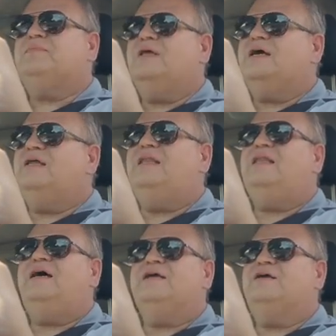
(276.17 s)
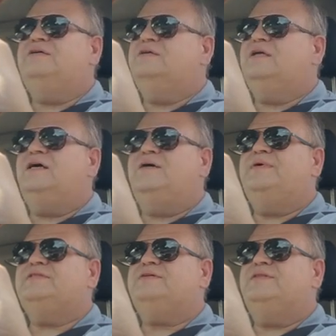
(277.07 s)
I got a lot of good
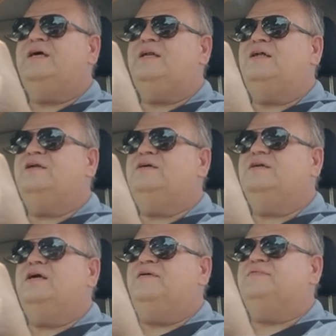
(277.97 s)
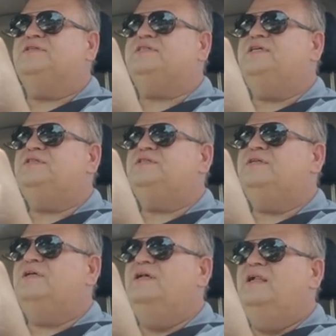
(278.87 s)
comments on that, a lot of good conversation,
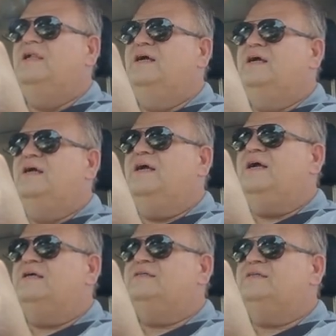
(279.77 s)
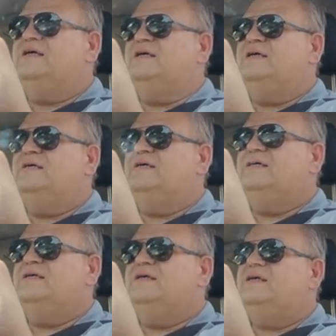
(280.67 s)
and
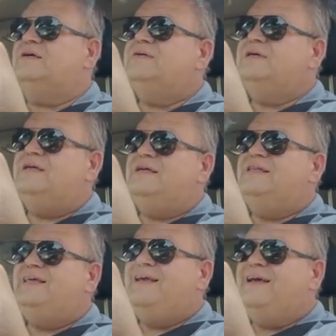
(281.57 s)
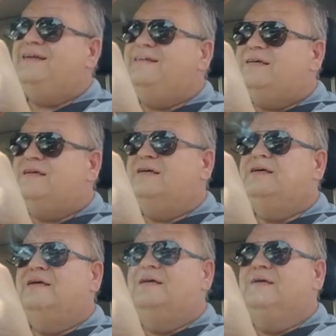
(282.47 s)
you know, in the end,
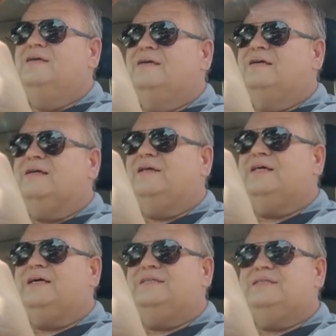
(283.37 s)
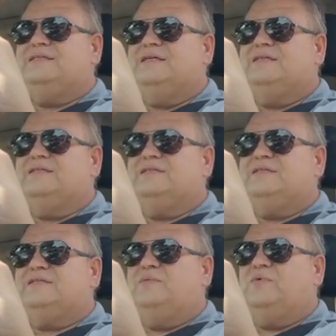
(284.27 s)
and I think I just said this to
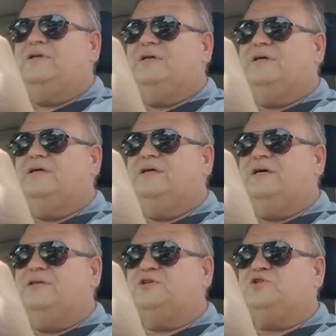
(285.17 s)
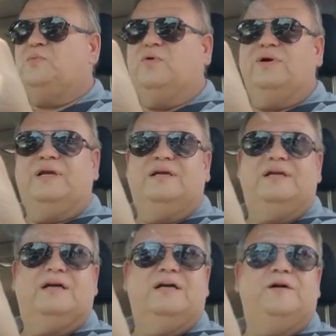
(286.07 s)
someone this morning in
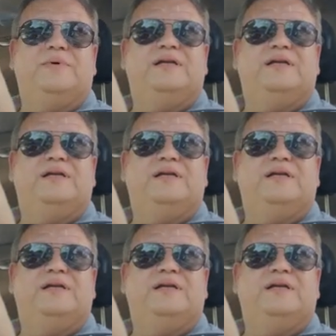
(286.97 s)
a comment,